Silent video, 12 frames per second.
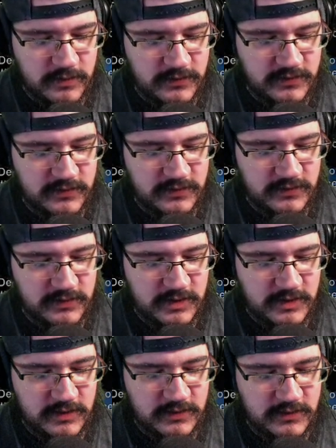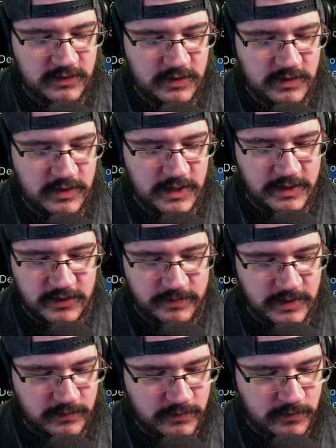season... I can't spell.